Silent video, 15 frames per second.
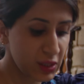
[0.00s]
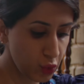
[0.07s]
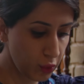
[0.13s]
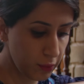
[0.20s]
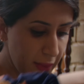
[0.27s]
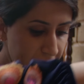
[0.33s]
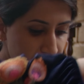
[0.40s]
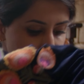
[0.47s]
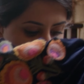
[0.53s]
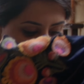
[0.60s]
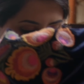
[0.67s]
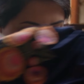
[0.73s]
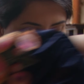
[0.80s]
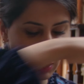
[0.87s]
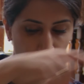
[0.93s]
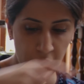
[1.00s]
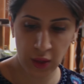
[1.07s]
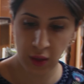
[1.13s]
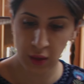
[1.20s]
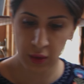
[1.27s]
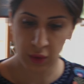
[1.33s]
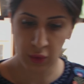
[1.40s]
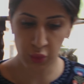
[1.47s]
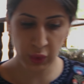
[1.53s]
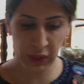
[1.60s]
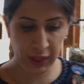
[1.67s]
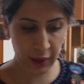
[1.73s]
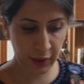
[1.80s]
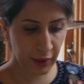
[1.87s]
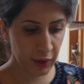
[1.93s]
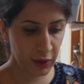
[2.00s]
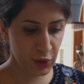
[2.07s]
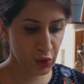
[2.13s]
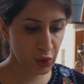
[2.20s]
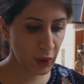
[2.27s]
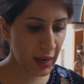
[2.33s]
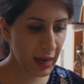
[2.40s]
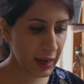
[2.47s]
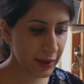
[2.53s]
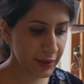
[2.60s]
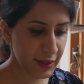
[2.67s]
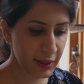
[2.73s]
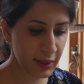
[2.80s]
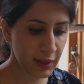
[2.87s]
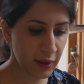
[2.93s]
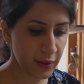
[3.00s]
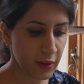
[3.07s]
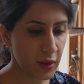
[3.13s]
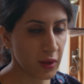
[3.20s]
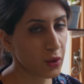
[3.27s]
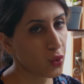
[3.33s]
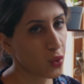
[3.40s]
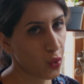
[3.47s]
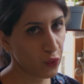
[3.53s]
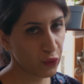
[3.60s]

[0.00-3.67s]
all mixed, we are going to add corn